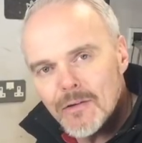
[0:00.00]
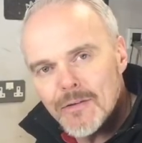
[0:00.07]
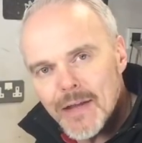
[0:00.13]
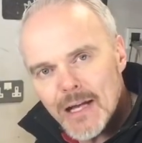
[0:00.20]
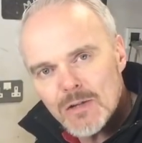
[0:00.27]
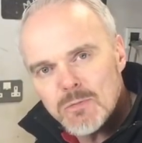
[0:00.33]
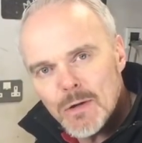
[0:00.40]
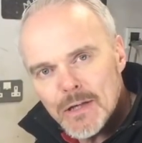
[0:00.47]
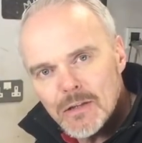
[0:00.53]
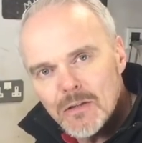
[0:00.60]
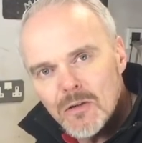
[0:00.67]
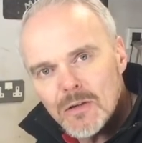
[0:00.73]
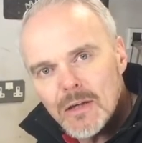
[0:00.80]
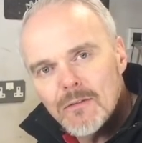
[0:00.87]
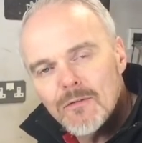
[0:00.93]
and that's what you're
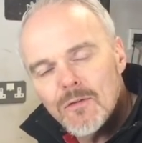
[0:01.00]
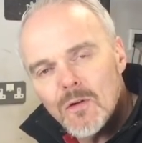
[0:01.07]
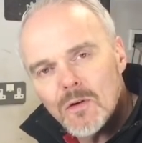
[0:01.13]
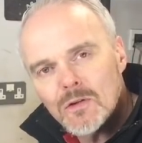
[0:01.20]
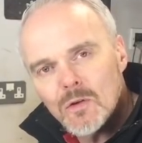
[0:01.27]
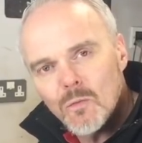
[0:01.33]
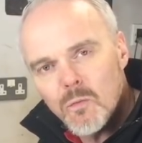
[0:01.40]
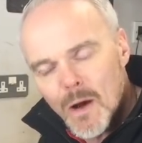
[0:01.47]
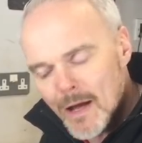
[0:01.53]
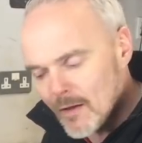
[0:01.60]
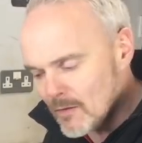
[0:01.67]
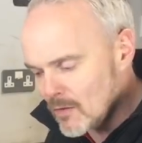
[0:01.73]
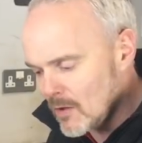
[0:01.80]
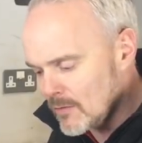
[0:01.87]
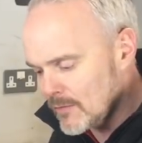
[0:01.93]
looking for to
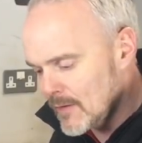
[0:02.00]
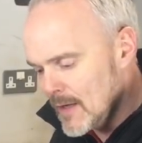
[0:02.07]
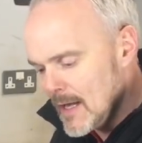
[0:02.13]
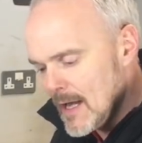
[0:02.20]
weld off.